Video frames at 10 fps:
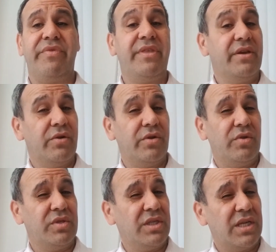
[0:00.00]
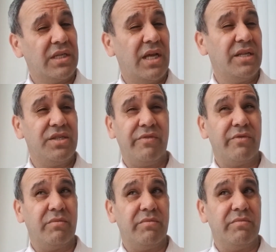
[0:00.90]
they're using technology
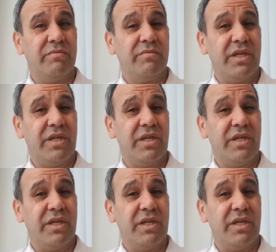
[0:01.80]
from